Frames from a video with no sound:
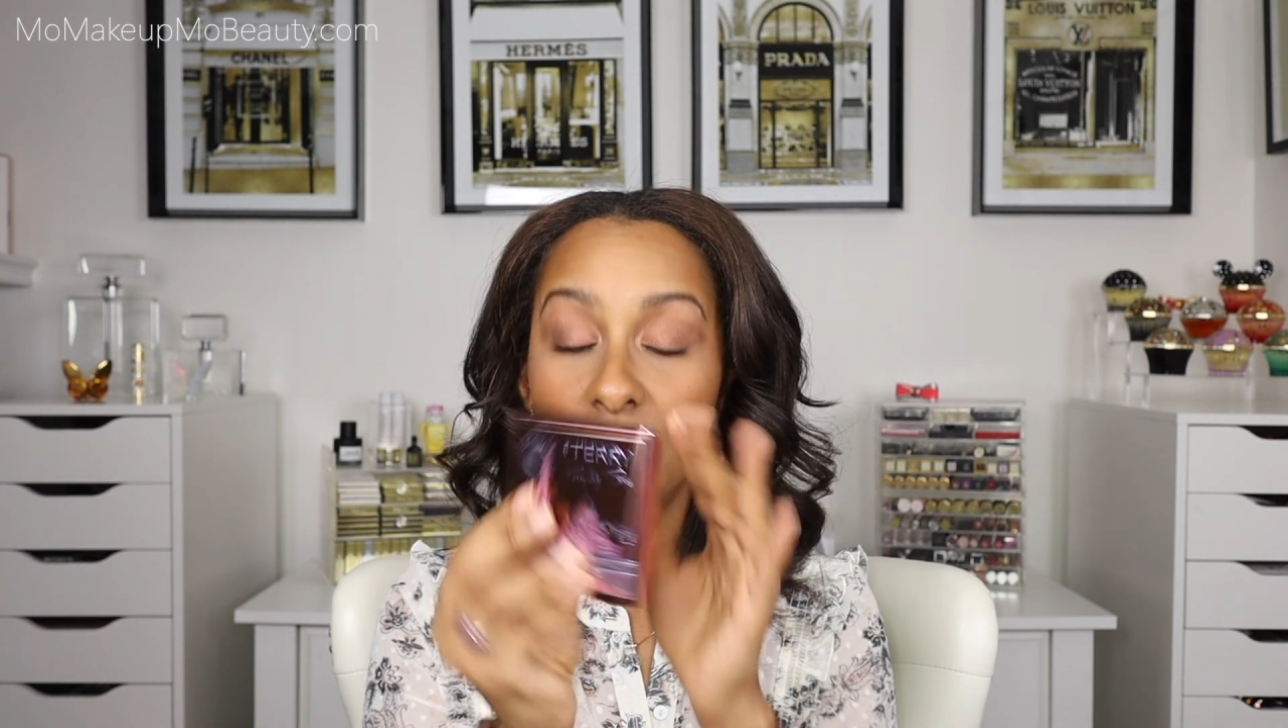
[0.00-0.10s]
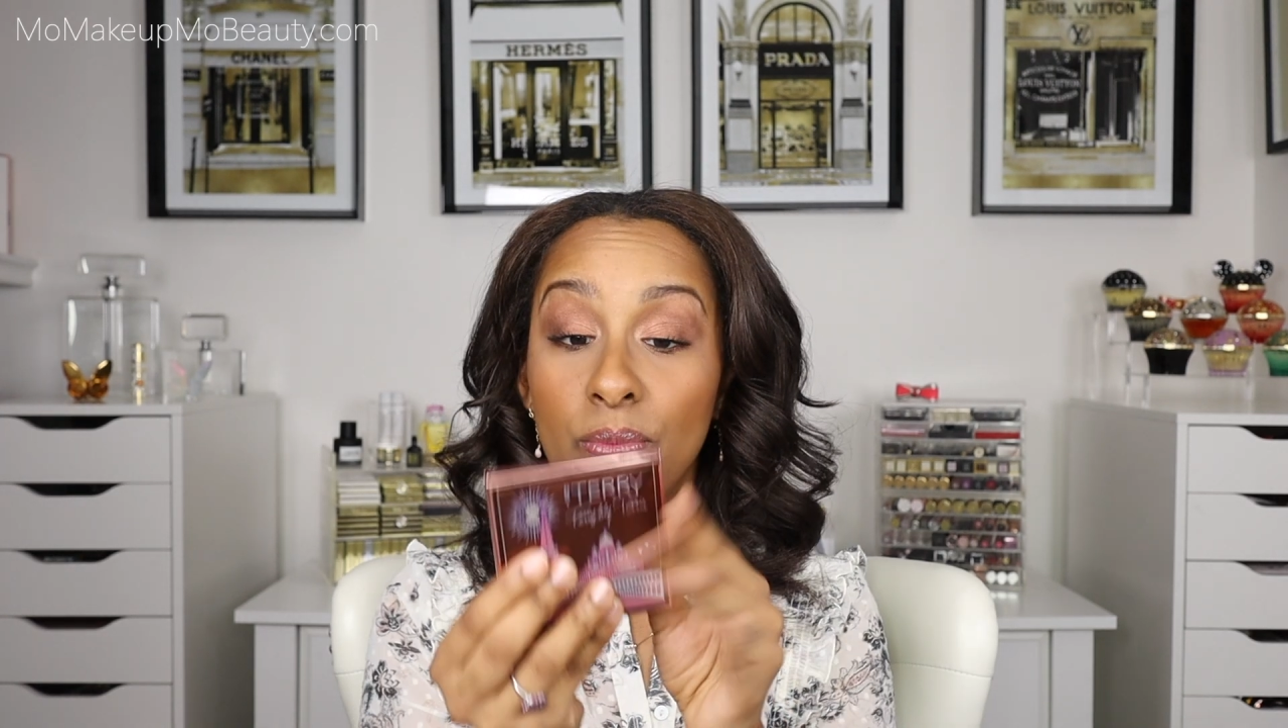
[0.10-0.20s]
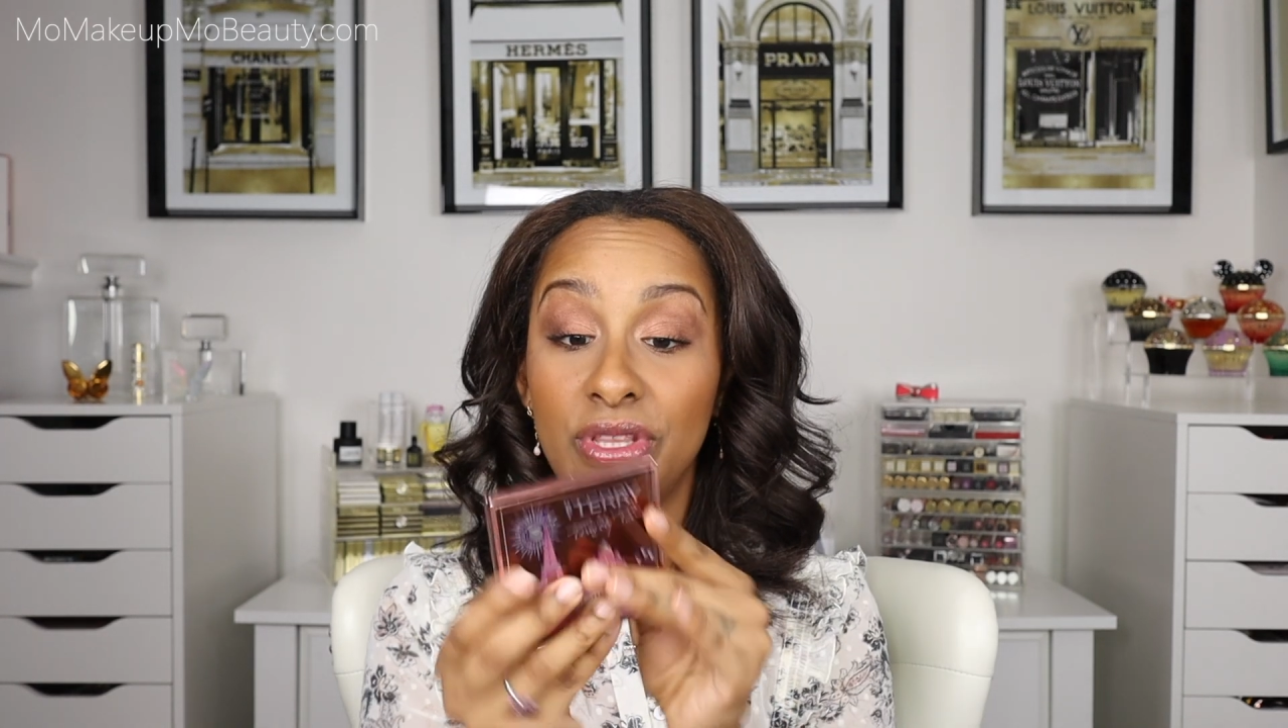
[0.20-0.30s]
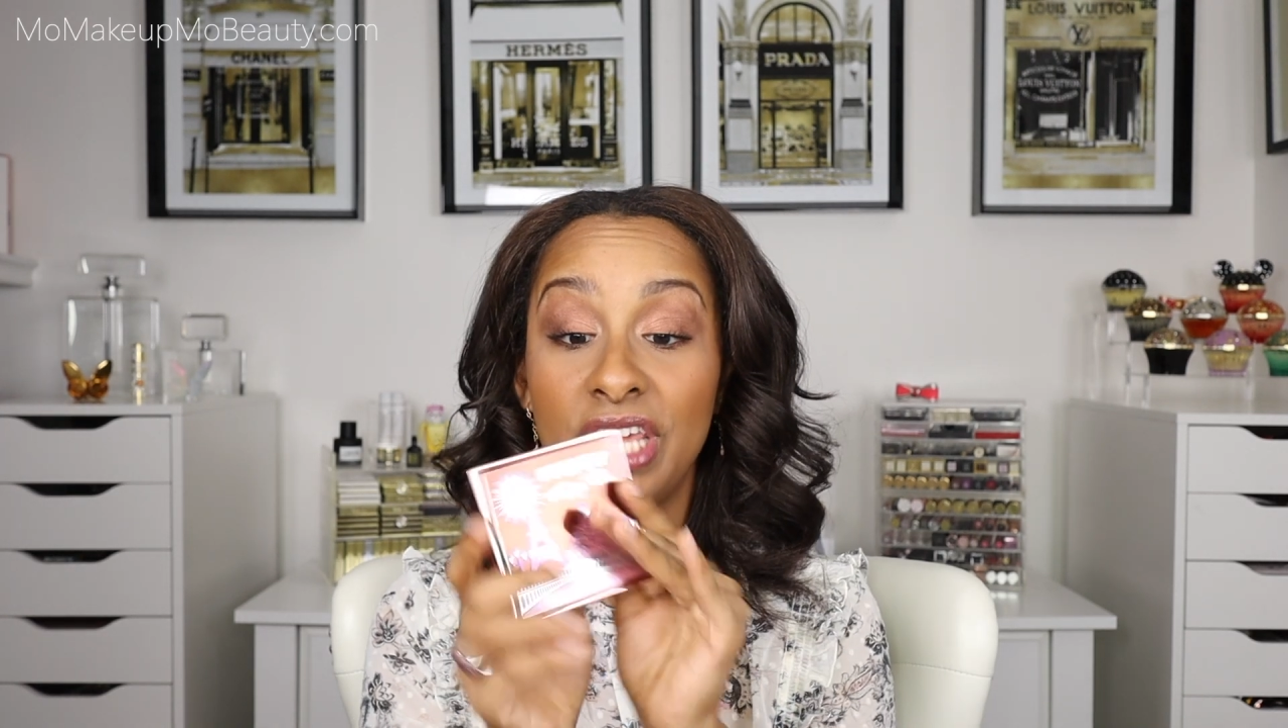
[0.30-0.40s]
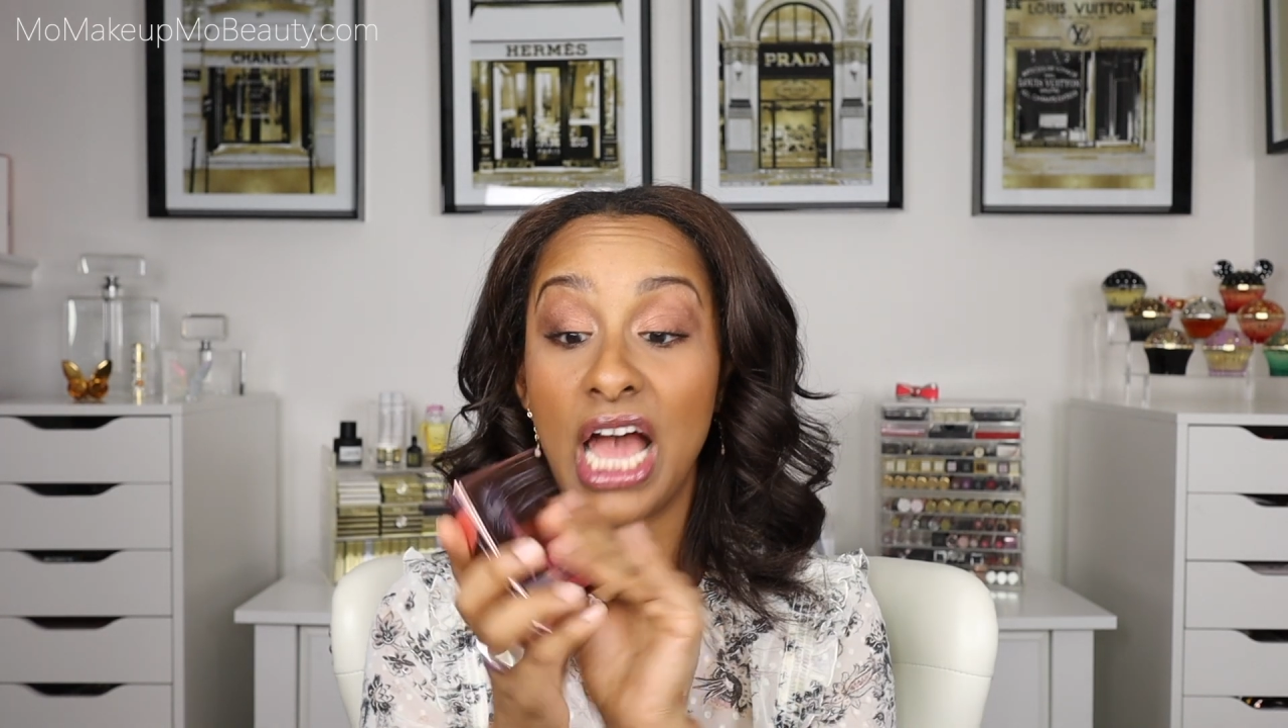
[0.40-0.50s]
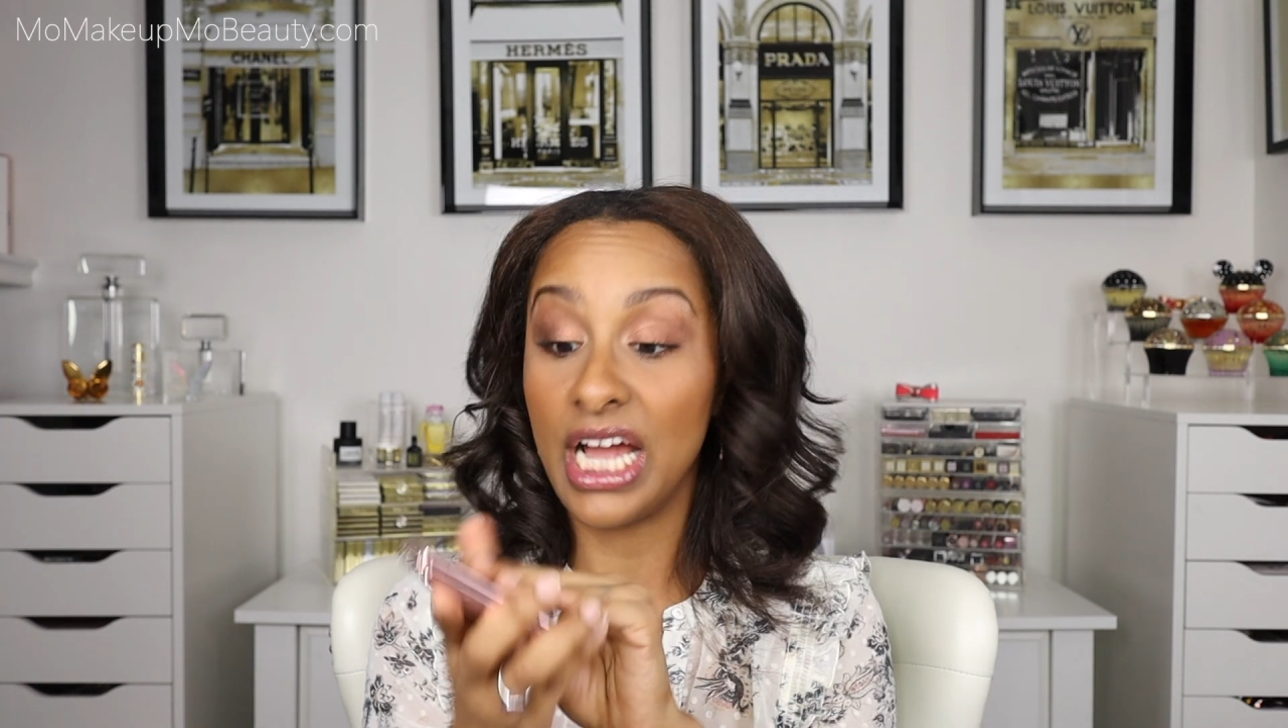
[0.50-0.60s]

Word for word: But the